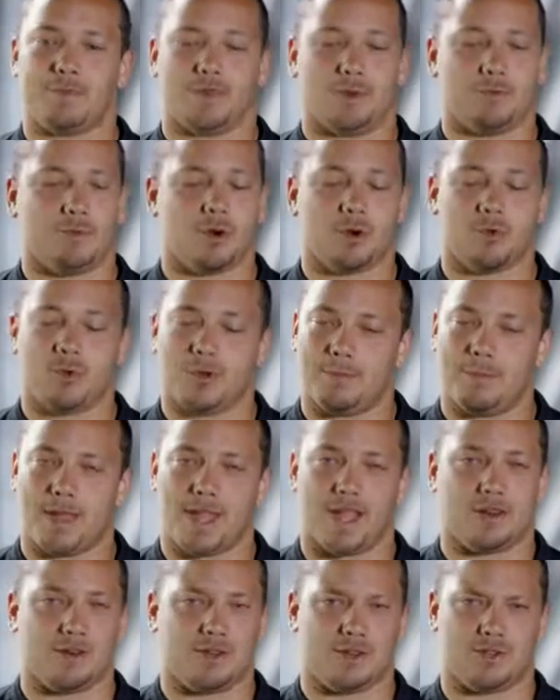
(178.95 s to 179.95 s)
the more we
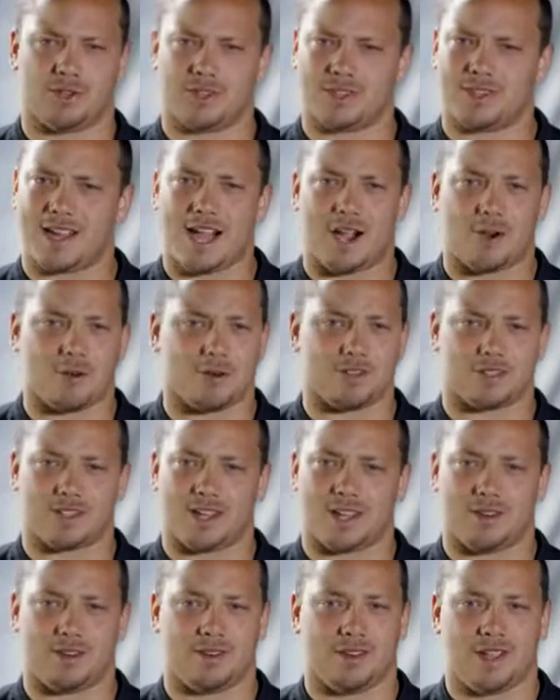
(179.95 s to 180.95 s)
met, just hours
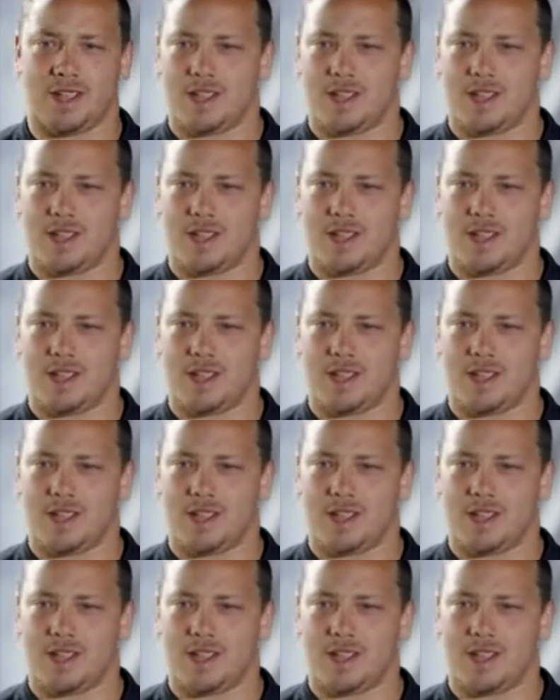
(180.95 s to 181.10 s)
on